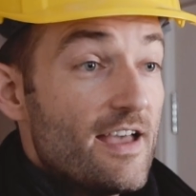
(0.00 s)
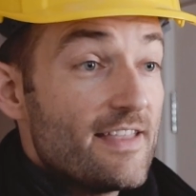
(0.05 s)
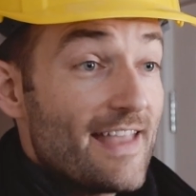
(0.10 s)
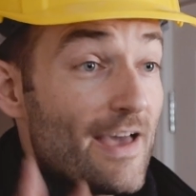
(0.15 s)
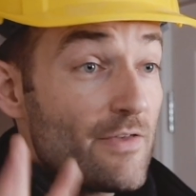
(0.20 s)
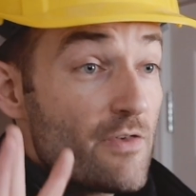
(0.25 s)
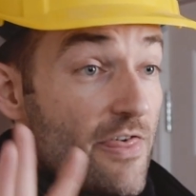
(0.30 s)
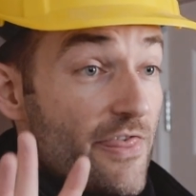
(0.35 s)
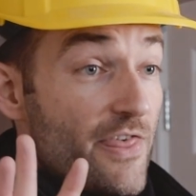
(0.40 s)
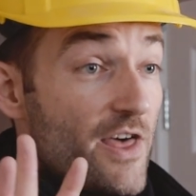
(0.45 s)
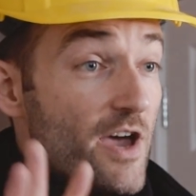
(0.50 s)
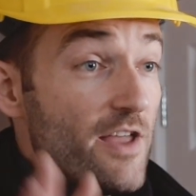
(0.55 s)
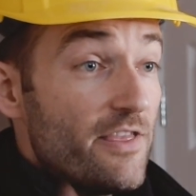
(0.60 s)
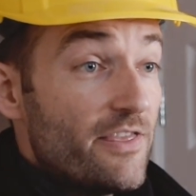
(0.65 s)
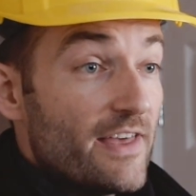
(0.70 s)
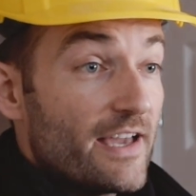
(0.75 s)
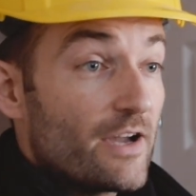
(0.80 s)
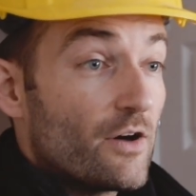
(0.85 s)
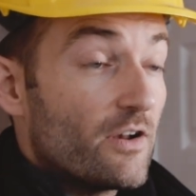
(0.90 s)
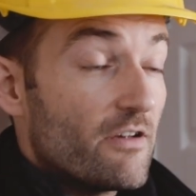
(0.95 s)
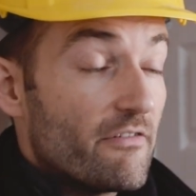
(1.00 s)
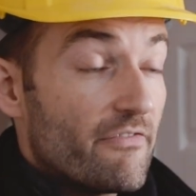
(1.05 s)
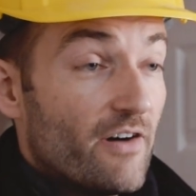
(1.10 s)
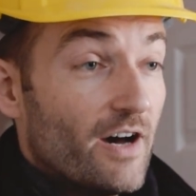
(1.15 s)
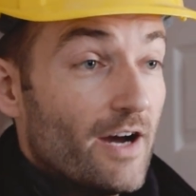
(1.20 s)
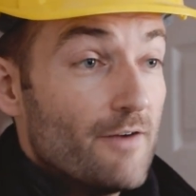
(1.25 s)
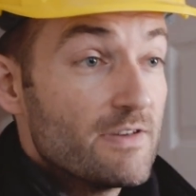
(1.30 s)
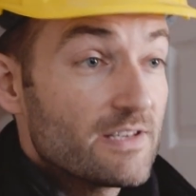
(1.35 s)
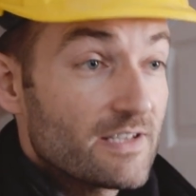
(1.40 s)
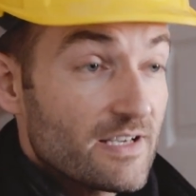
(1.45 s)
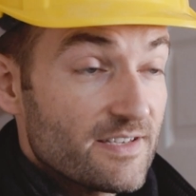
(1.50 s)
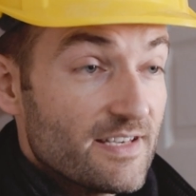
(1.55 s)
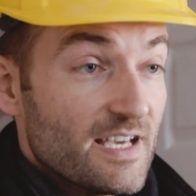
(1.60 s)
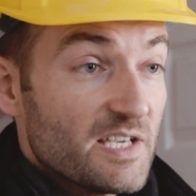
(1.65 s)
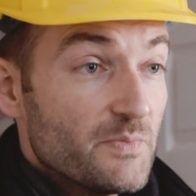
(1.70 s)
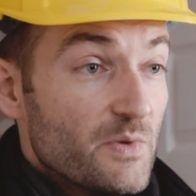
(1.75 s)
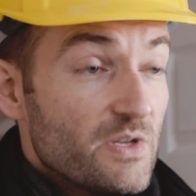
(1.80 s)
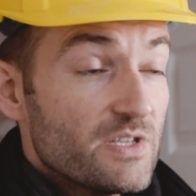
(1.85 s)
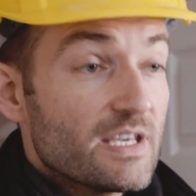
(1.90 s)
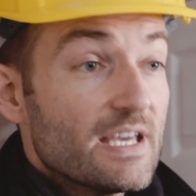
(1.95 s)
Now, the third thing on our fire risk
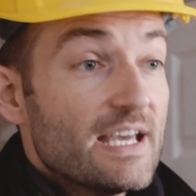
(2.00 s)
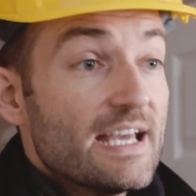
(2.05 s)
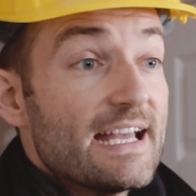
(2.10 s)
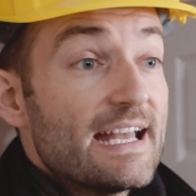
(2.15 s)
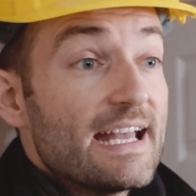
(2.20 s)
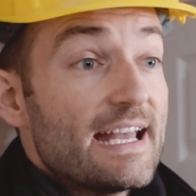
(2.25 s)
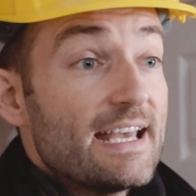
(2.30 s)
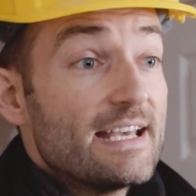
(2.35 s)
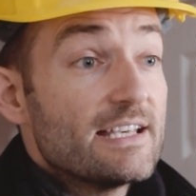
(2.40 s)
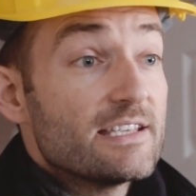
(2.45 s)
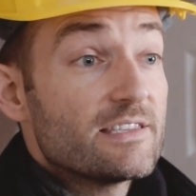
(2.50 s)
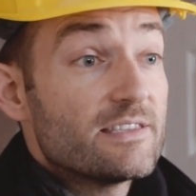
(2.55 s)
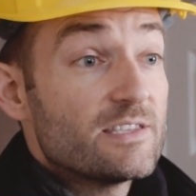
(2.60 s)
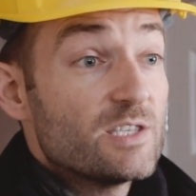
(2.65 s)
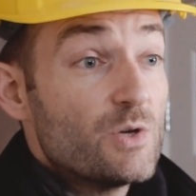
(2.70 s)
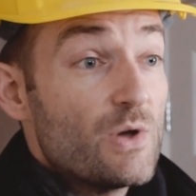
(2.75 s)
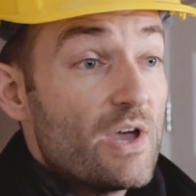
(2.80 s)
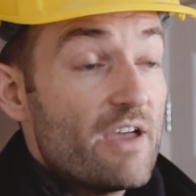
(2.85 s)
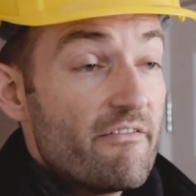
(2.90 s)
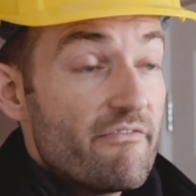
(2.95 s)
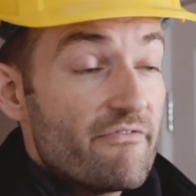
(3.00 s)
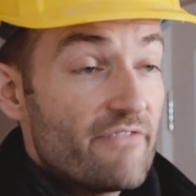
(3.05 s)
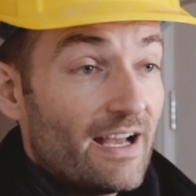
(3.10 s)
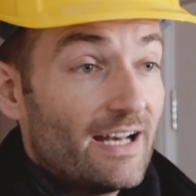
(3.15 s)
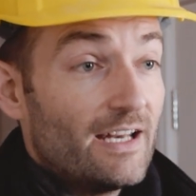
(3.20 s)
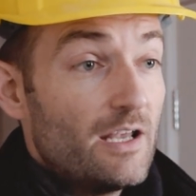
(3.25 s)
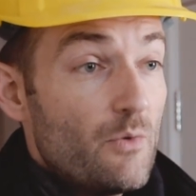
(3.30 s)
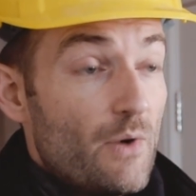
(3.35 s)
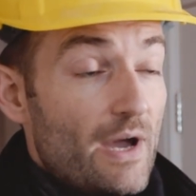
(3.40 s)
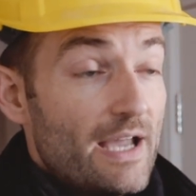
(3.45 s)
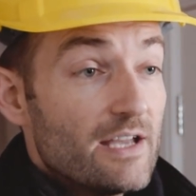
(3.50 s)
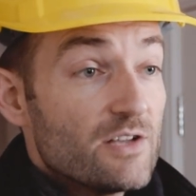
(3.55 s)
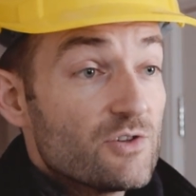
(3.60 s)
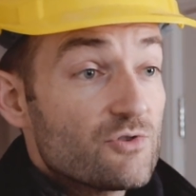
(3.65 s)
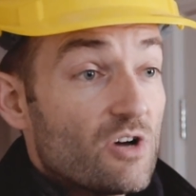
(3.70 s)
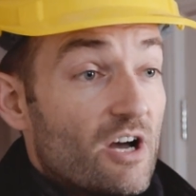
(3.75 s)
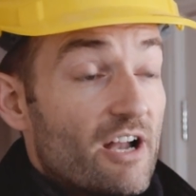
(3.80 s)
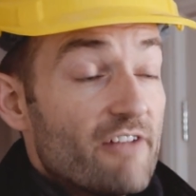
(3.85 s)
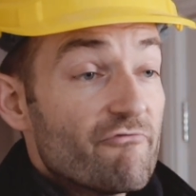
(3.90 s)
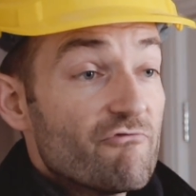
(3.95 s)
assessment is to evaluate and
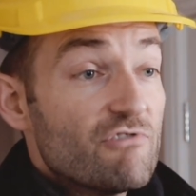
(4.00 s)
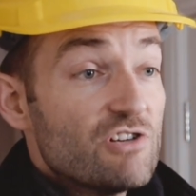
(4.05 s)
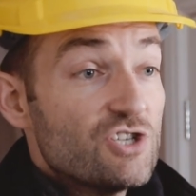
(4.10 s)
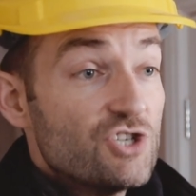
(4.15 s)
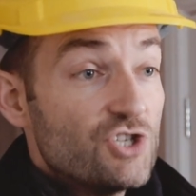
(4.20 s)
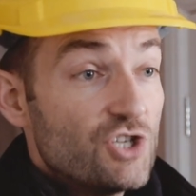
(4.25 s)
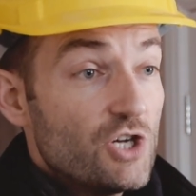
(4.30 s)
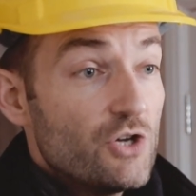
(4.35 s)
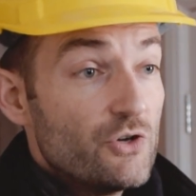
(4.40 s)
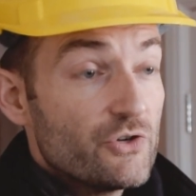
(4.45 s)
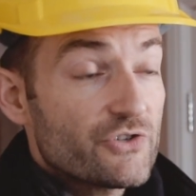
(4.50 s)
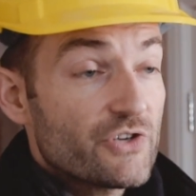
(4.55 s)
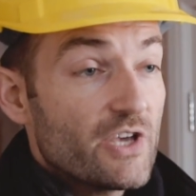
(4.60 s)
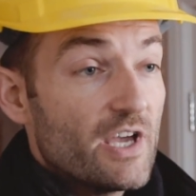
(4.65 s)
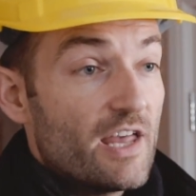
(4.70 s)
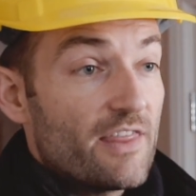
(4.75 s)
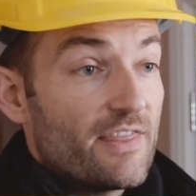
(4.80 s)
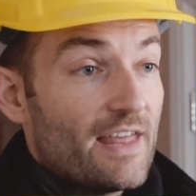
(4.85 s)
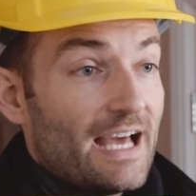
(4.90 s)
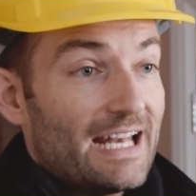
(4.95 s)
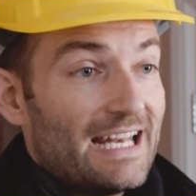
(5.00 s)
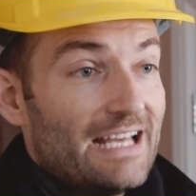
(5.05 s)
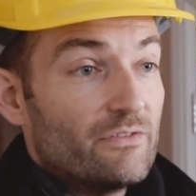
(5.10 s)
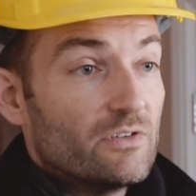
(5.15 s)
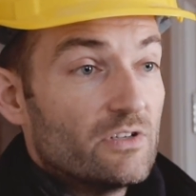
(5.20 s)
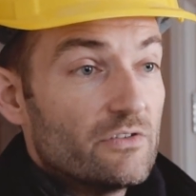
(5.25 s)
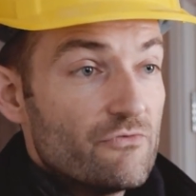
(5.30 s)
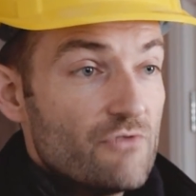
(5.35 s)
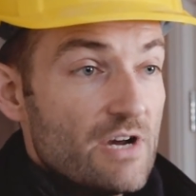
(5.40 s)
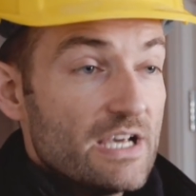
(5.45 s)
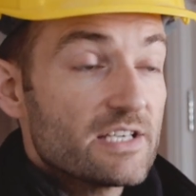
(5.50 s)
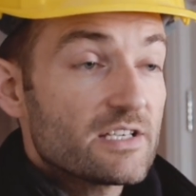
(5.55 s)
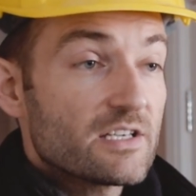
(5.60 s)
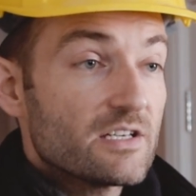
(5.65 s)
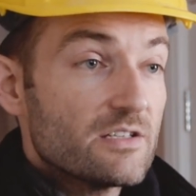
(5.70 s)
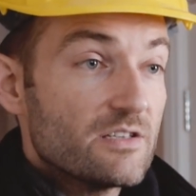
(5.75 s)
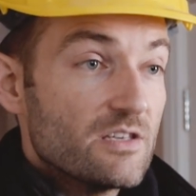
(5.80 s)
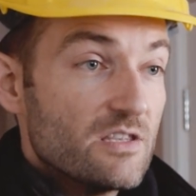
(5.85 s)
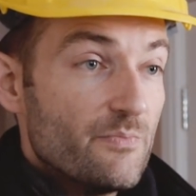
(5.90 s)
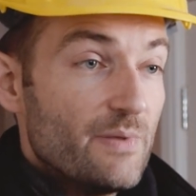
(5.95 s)
try and reduce that level of
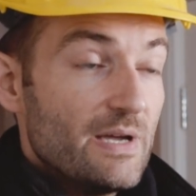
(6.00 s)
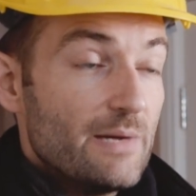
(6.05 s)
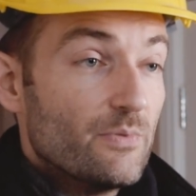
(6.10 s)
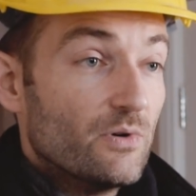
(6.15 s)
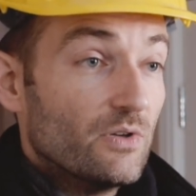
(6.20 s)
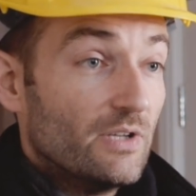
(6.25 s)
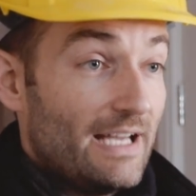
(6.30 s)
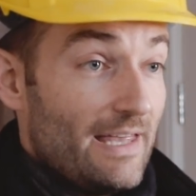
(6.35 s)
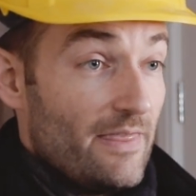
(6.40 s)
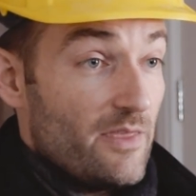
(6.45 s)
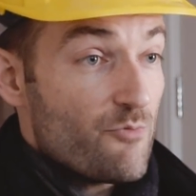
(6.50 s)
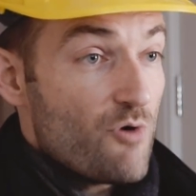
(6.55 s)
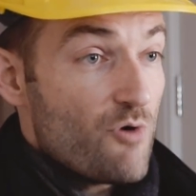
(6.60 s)
risk to the people in the